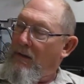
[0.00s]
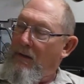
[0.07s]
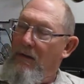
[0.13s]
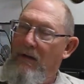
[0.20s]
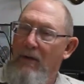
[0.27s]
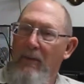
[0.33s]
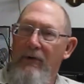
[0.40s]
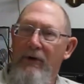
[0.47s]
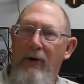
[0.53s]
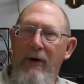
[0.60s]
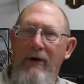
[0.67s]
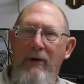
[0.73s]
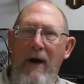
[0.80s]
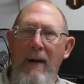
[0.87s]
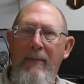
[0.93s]
the Missouri
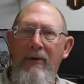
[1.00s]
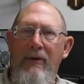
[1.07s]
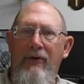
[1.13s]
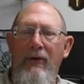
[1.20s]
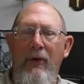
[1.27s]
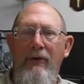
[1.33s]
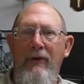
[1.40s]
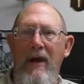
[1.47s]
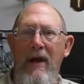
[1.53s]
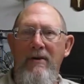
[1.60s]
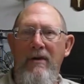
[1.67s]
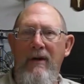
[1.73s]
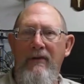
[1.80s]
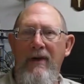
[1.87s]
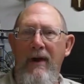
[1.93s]
Trappers
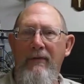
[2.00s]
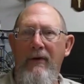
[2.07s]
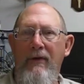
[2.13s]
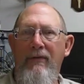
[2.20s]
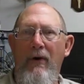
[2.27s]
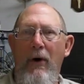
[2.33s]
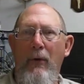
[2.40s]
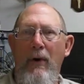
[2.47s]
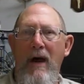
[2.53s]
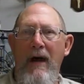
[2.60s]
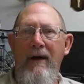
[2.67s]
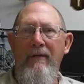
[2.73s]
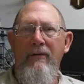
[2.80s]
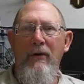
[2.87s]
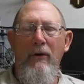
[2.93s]
Association is having their fall
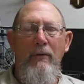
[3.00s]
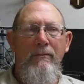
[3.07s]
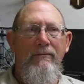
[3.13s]
rendezvous,